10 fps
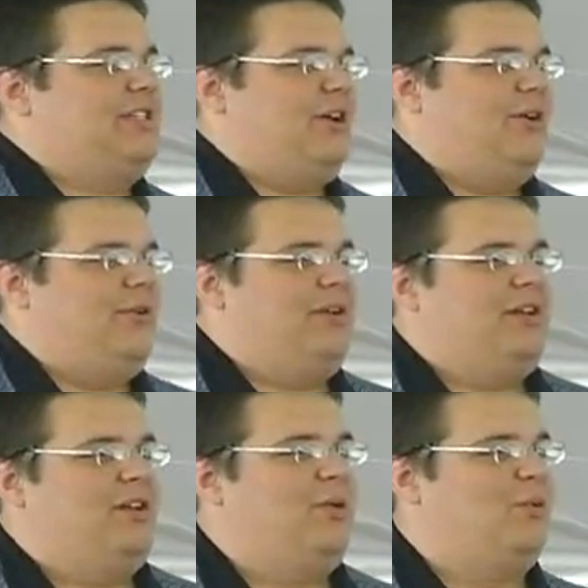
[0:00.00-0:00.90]
And
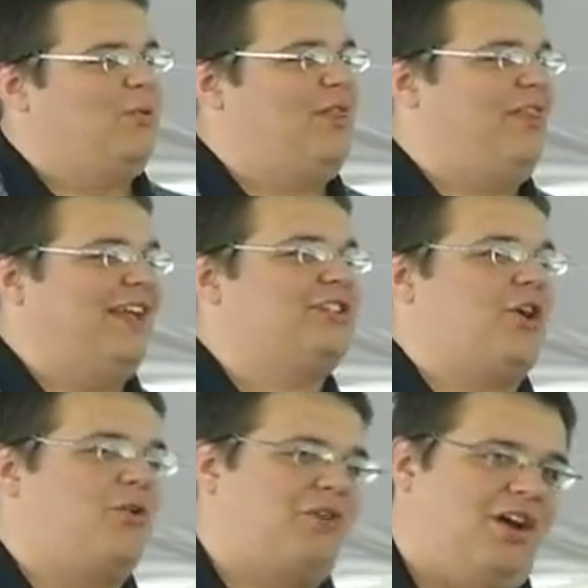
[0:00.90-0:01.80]
so when
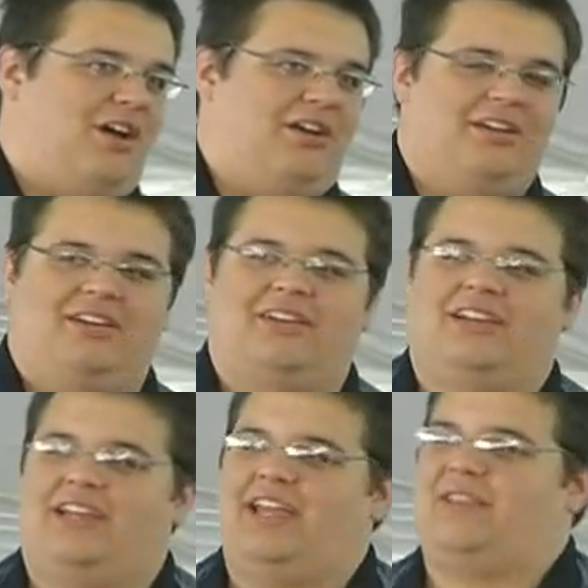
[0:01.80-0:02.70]
things go wrong
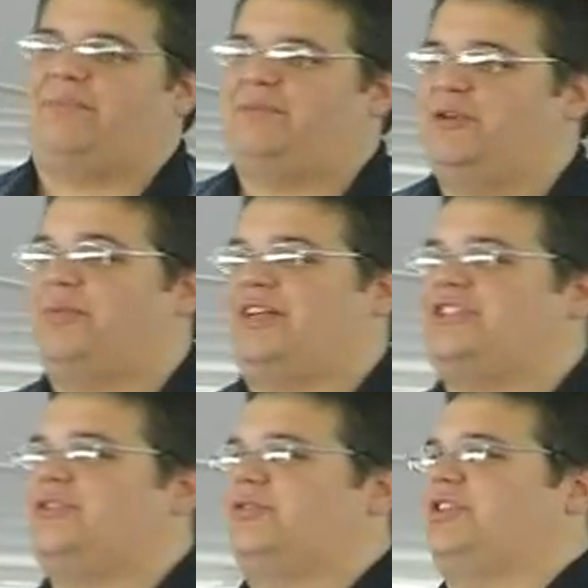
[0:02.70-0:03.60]
in the 2
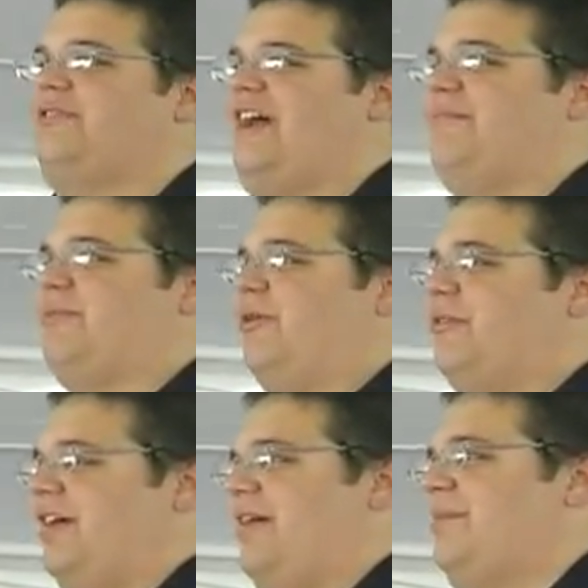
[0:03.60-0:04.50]
+ 2 = 5
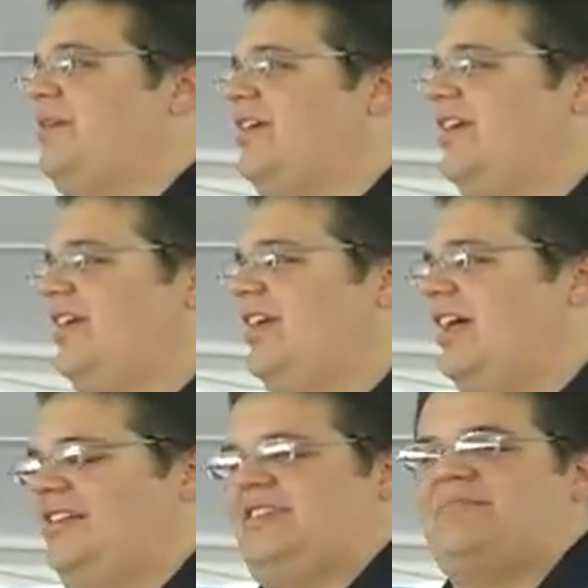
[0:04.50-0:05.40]
program,
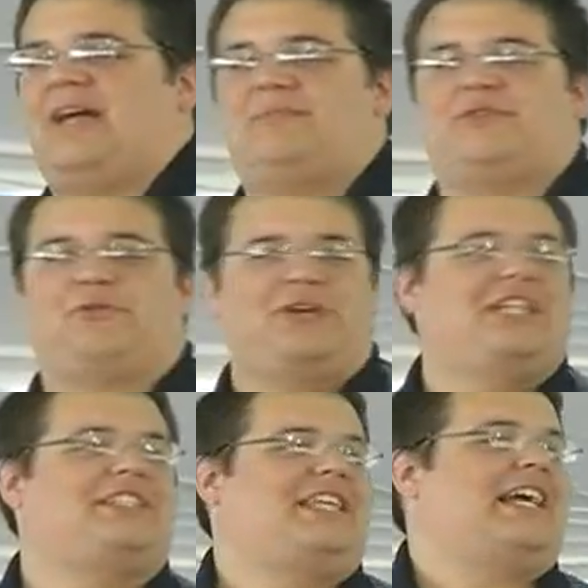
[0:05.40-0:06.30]
I'll sometimes
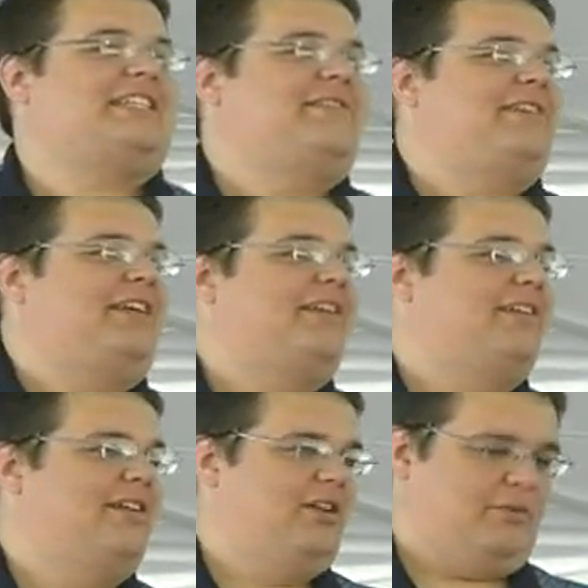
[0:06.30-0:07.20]
freeze the activity.
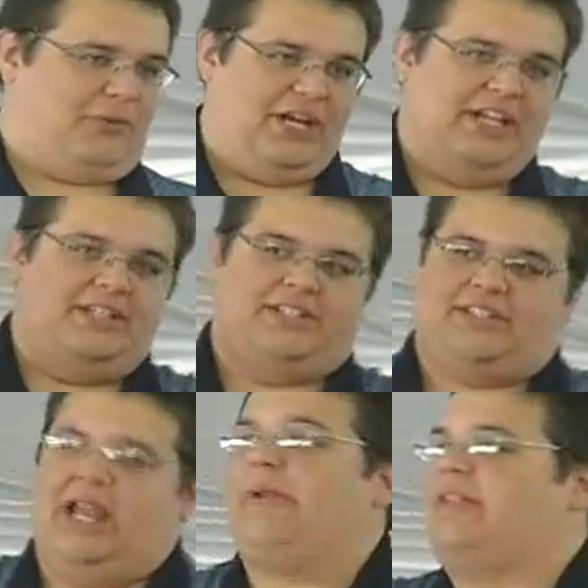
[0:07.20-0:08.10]

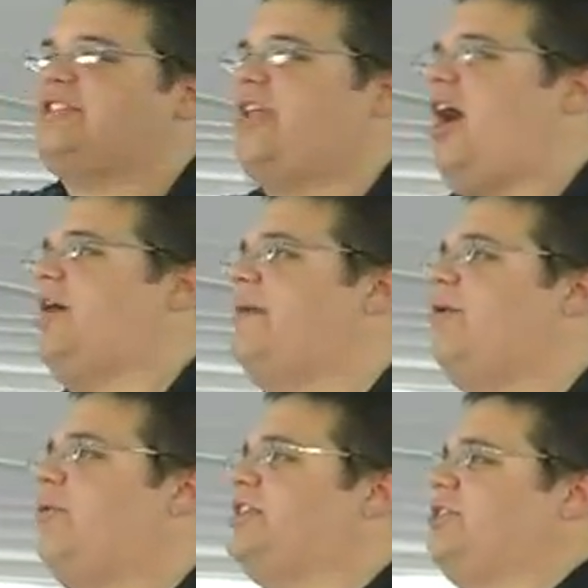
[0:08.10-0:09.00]
Freeze! And let's talk
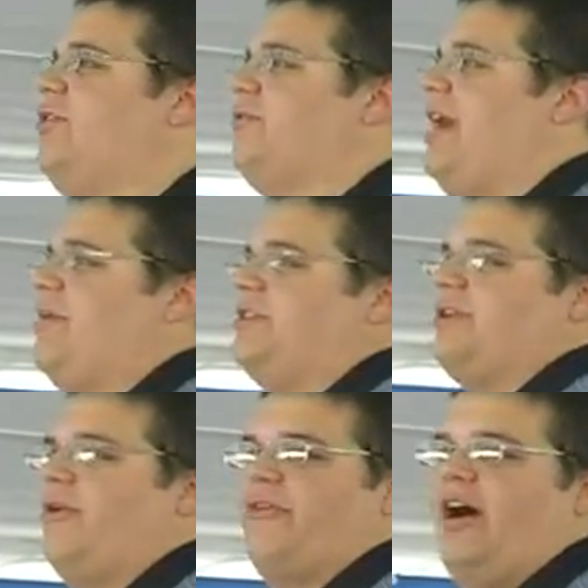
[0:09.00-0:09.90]
about what's going right,
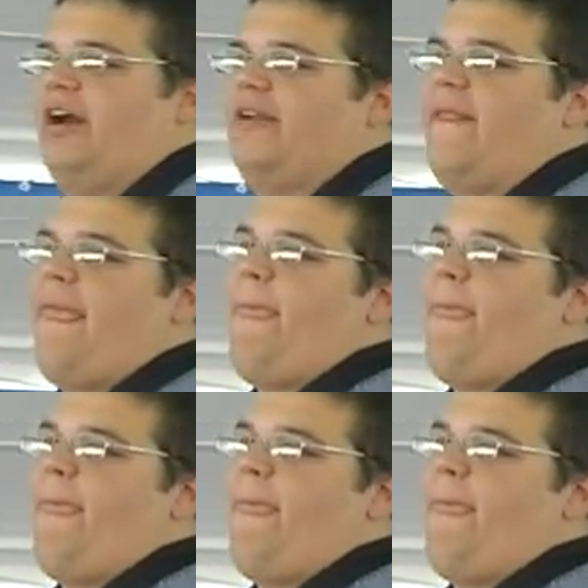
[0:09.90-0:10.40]
what's going wrong.